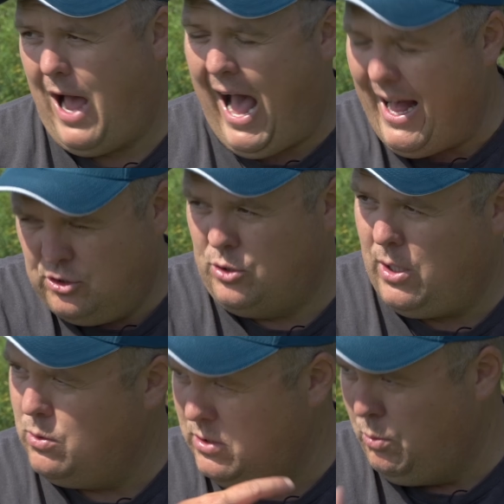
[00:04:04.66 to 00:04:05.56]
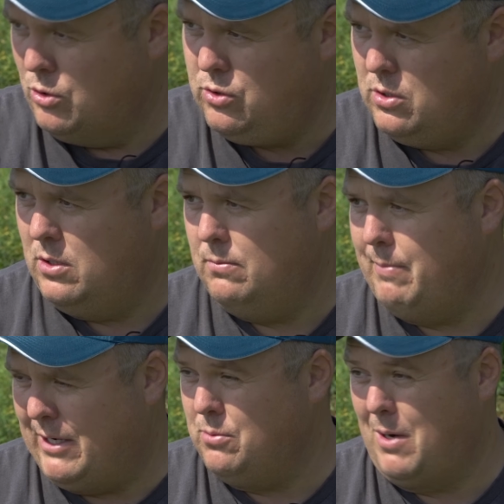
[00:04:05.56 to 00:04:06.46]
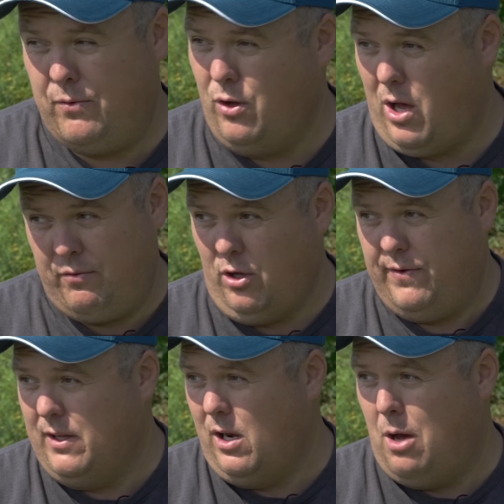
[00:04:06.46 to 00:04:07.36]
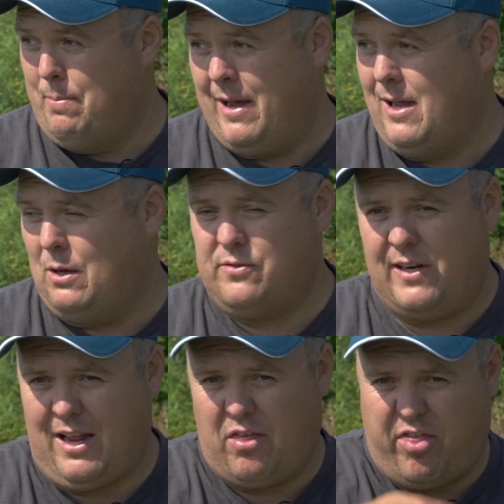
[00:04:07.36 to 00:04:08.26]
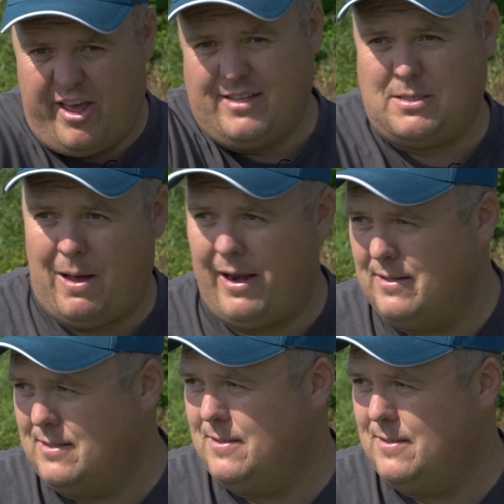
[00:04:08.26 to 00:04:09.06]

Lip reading: I had to though, because I wanted to make some. I've not fed a lot of bait. I was feeding like 30 pellets.